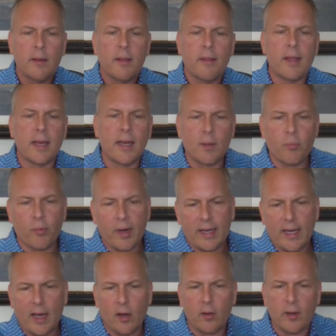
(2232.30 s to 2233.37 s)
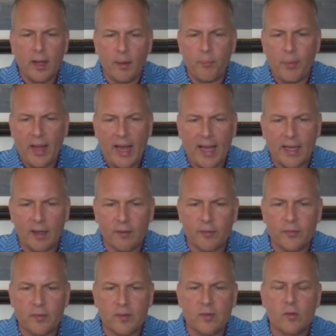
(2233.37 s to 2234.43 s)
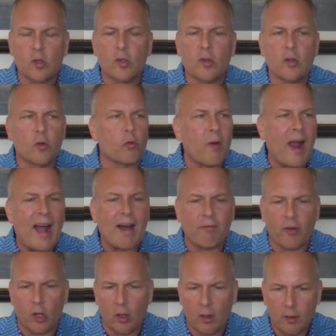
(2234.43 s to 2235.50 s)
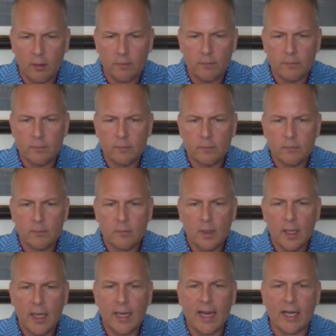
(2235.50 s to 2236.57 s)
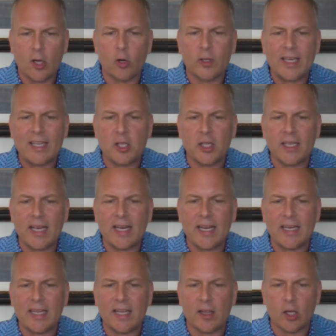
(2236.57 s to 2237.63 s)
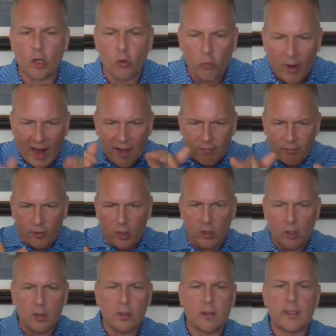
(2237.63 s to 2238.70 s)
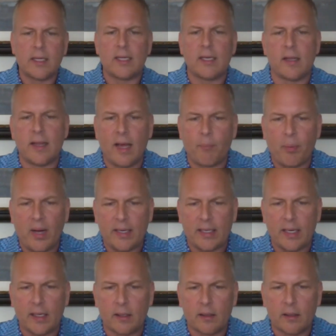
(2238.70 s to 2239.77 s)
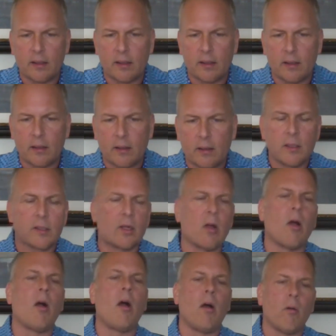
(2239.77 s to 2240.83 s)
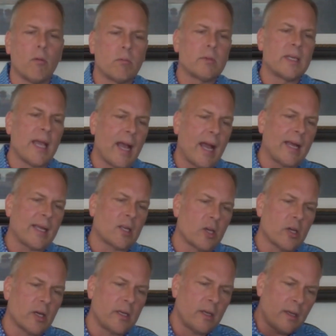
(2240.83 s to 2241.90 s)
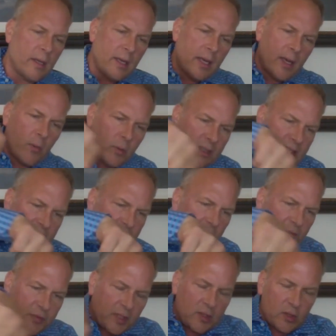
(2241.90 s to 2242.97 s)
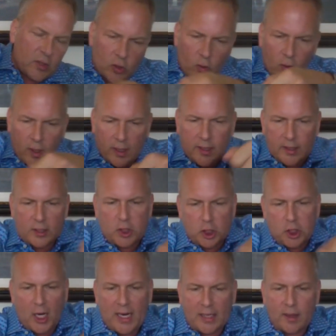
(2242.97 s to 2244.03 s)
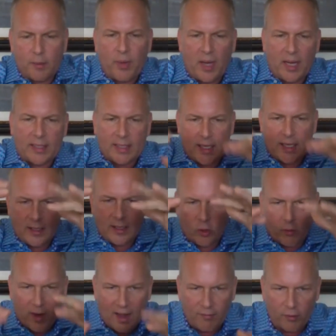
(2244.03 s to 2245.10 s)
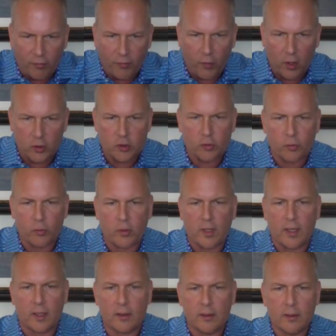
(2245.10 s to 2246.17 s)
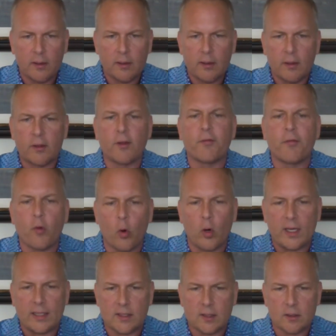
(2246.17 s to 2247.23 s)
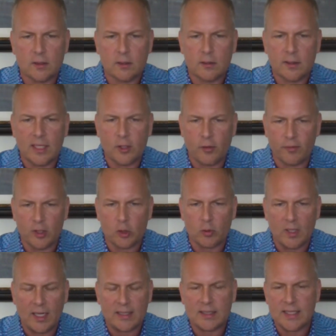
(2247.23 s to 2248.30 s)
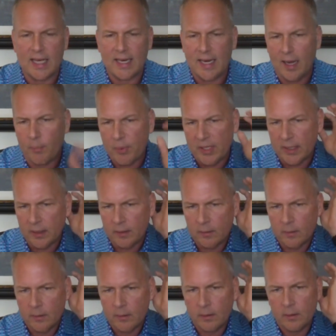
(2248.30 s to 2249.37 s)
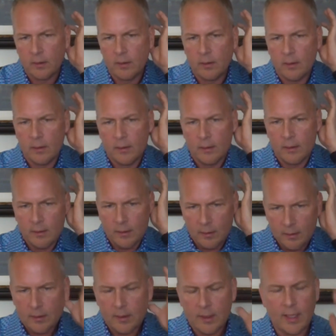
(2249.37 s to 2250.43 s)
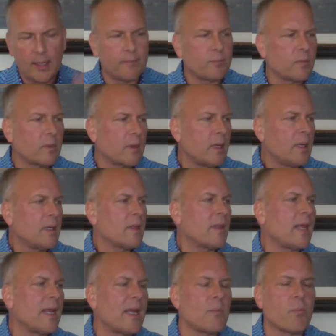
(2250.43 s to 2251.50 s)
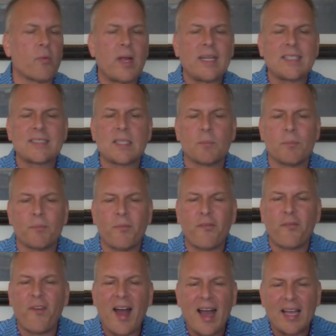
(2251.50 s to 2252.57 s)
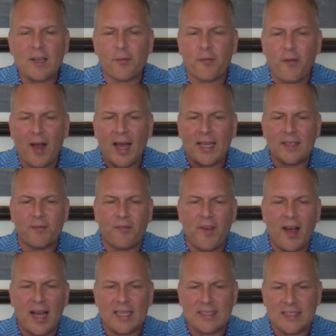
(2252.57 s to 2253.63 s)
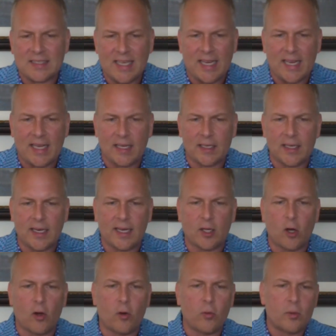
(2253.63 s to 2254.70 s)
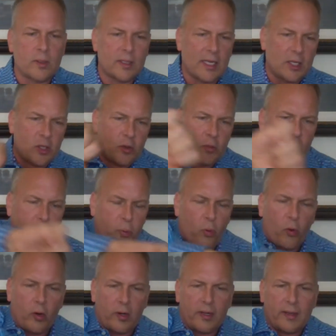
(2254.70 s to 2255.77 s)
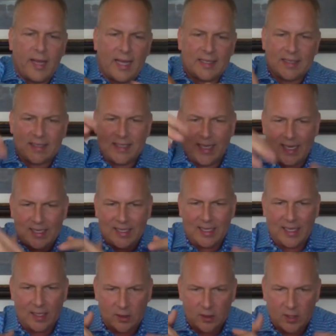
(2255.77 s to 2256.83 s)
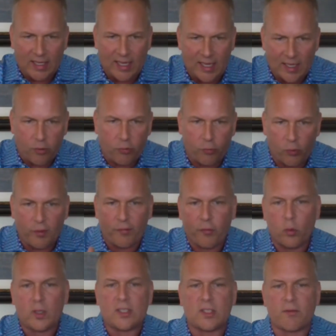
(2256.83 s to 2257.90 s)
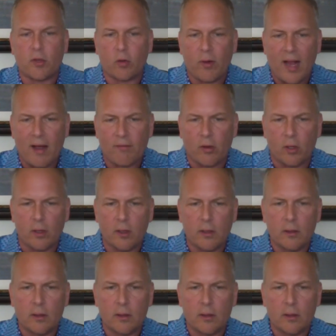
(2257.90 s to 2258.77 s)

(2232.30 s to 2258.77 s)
Then I bring out a bag of gravel and I go, Can you get any of the gravel into that bucket? And you go, Oh, yeah, I could. And we sift and sort and shake the bucket, and the gravel falls through the the voids. Can you visualize that happening? I can. Okay. Then I bring some fine, fine, fine sand and I go, can you pour that sand in to get through the voids of the gravel?